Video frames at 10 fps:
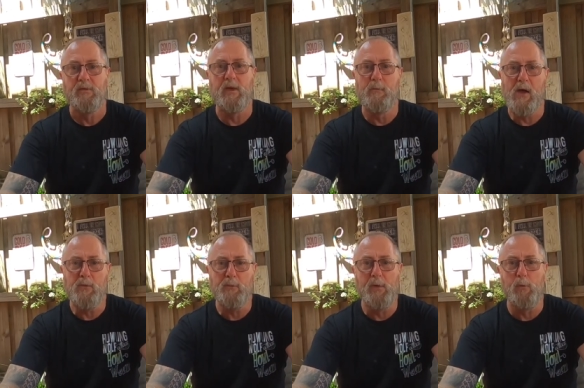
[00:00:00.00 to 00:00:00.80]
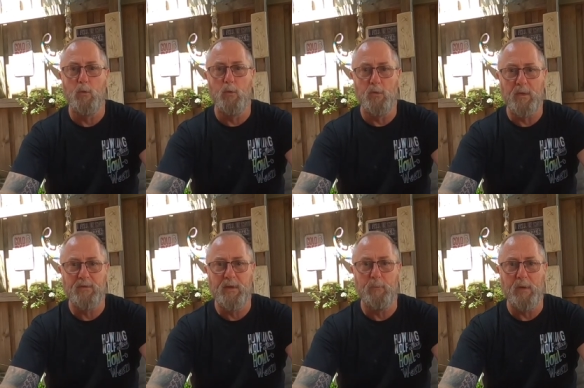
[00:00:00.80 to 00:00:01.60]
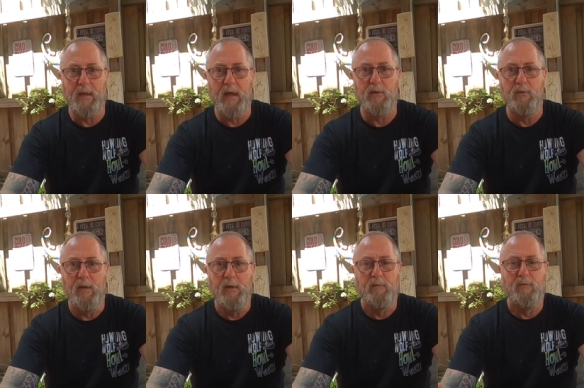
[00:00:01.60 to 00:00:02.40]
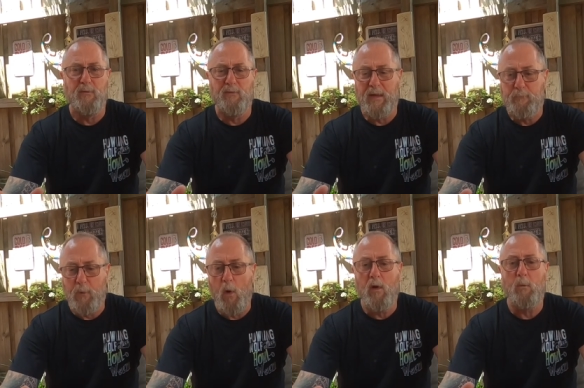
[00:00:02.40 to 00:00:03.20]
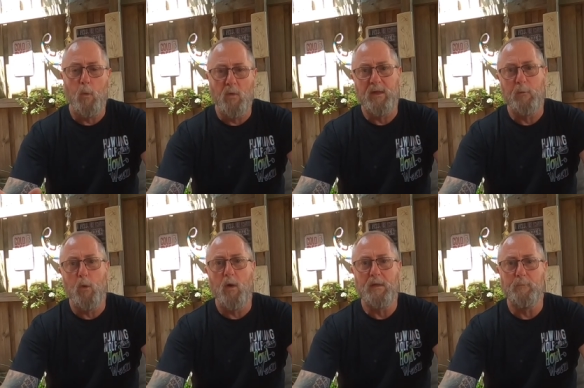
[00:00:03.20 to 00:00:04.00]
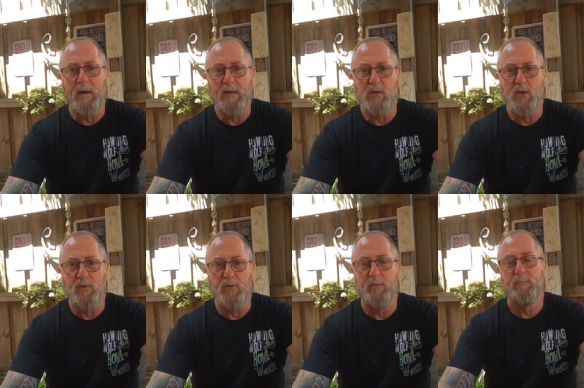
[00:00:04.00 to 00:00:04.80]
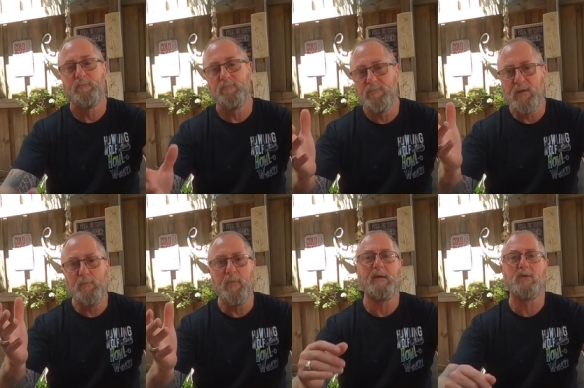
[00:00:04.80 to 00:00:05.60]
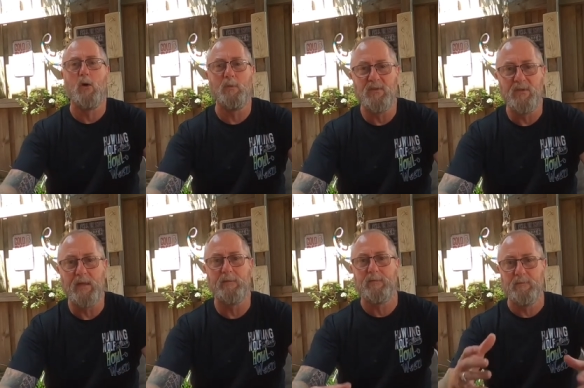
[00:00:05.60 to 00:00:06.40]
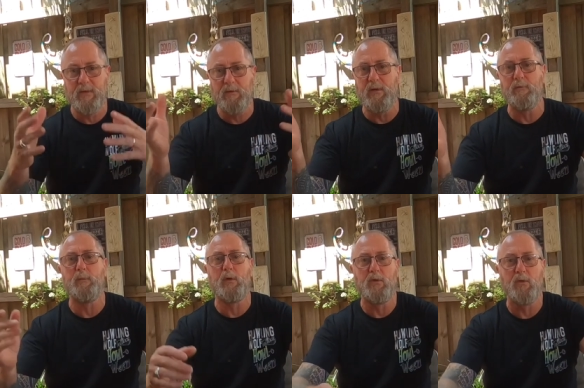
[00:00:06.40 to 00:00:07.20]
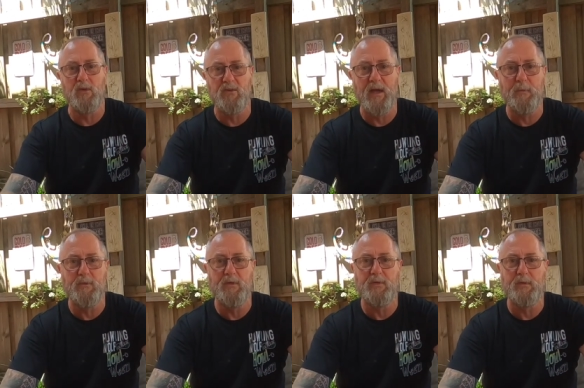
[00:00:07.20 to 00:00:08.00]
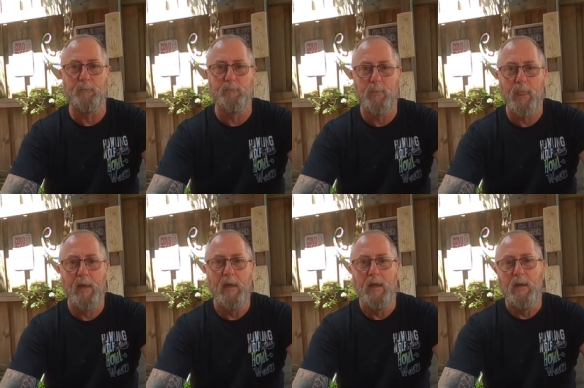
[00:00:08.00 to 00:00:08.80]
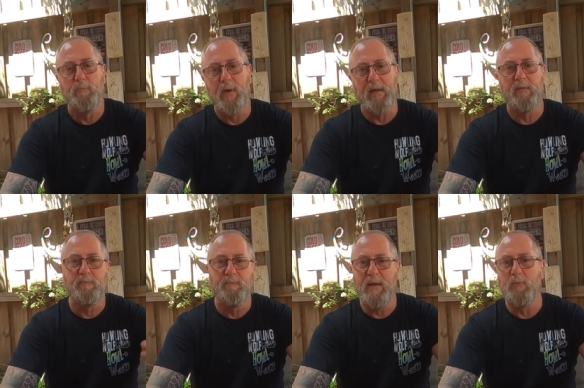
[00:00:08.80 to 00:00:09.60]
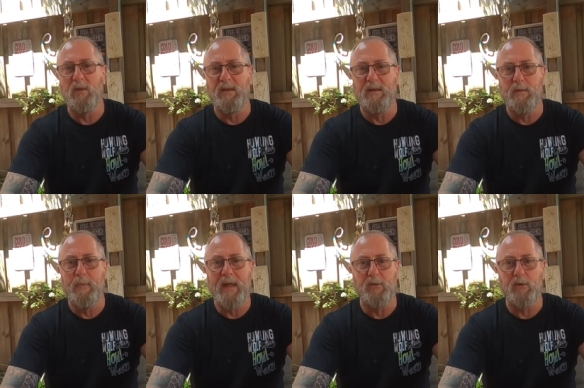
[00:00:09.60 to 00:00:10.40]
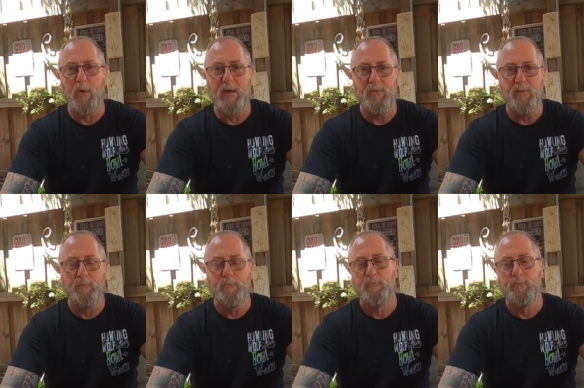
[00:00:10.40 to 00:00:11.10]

So most people wouldn't simply know that they buy what their riding buddies use. It makes common sense so that everybody's on the same system. But that really didn't matter to us.